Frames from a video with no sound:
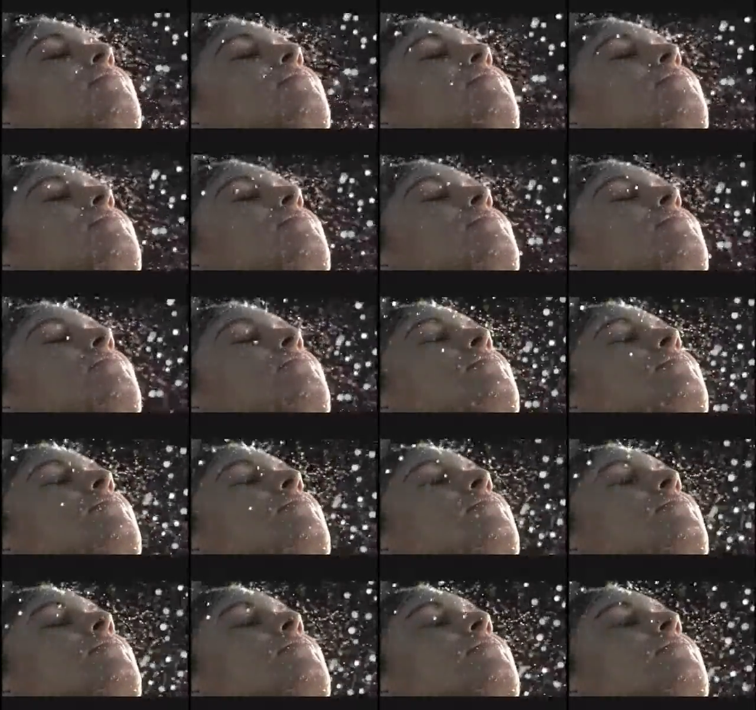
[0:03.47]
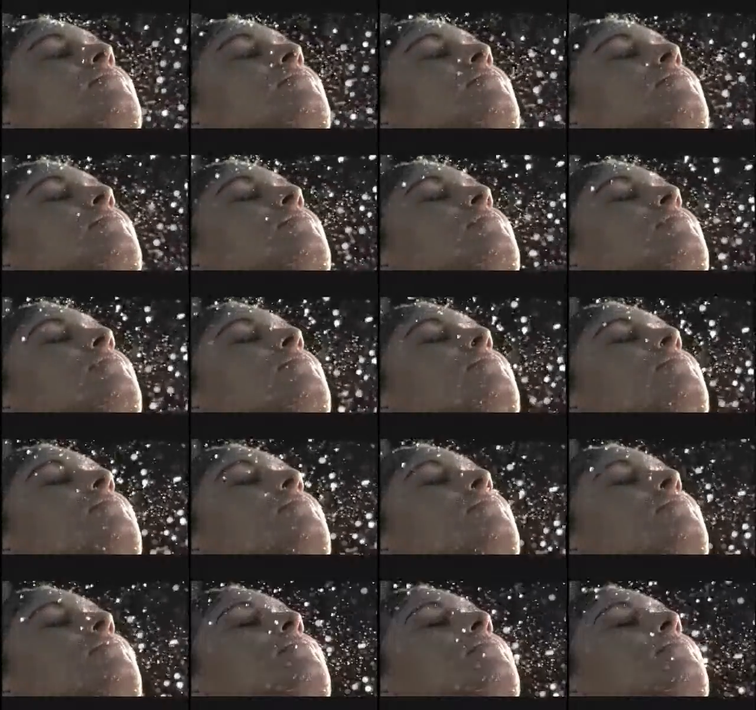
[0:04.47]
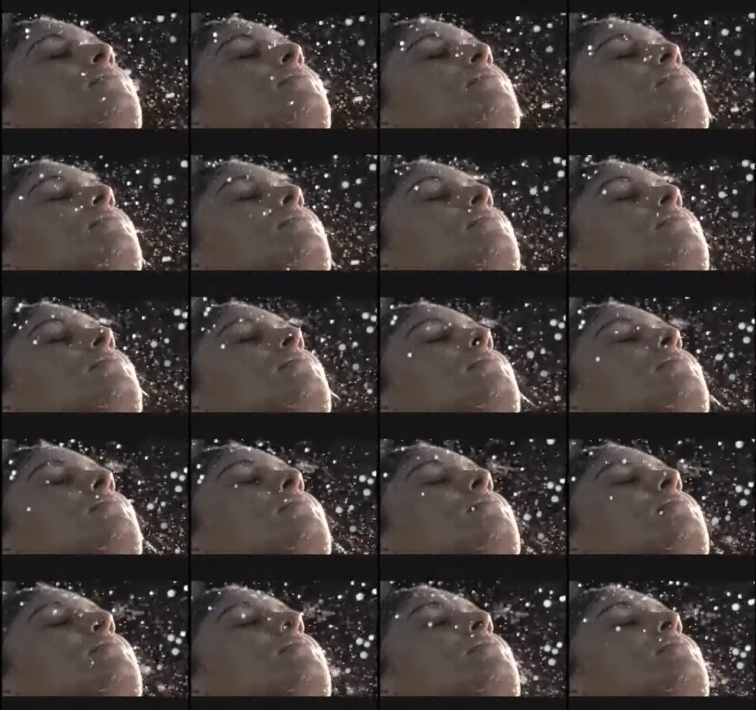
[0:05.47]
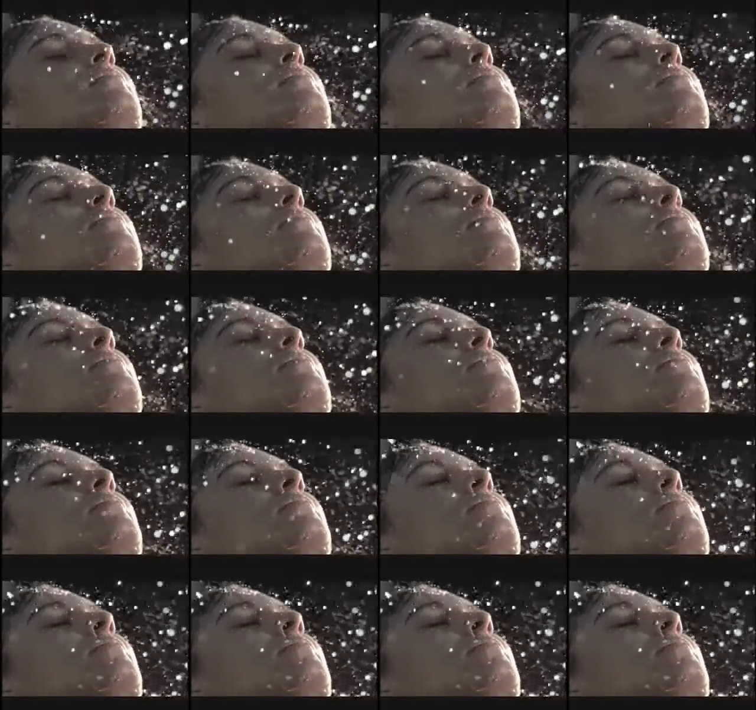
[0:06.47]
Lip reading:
(no speaker visible)